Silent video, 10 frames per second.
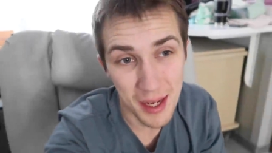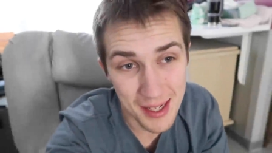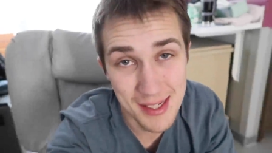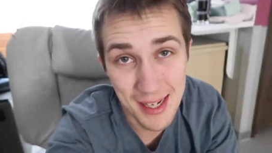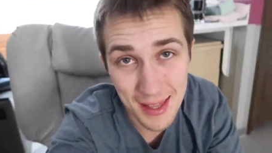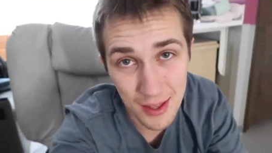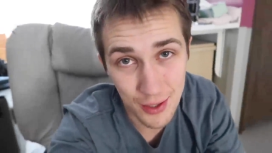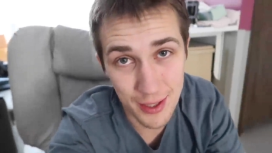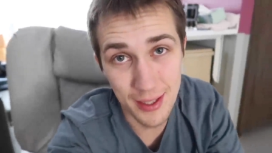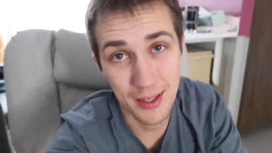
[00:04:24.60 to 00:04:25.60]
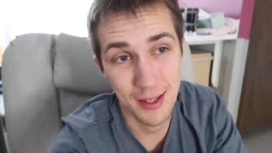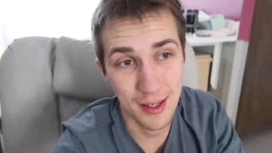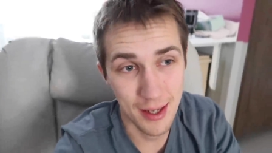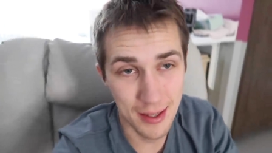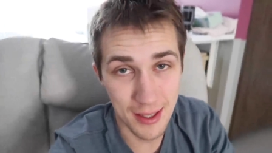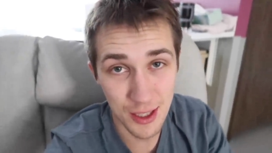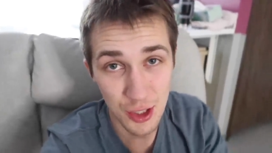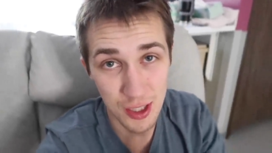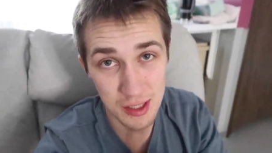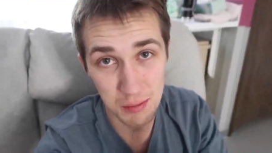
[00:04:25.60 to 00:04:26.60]
past 10.30 and they
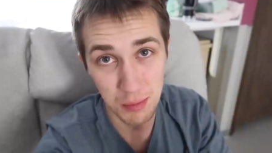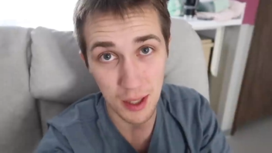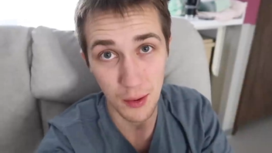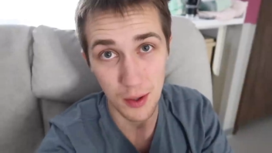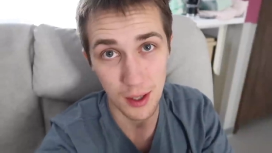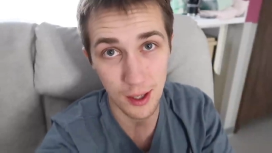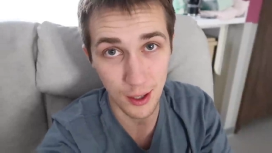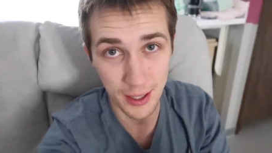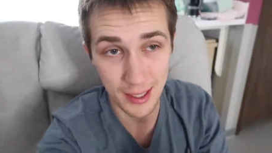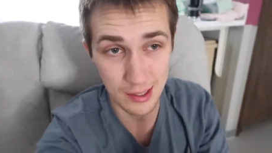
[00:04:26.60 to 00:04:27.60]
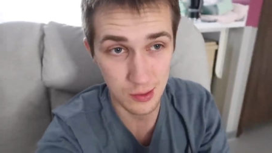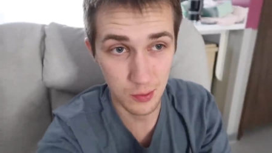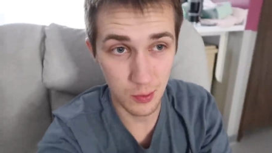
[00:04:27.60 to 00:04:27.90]
just broke Arianna's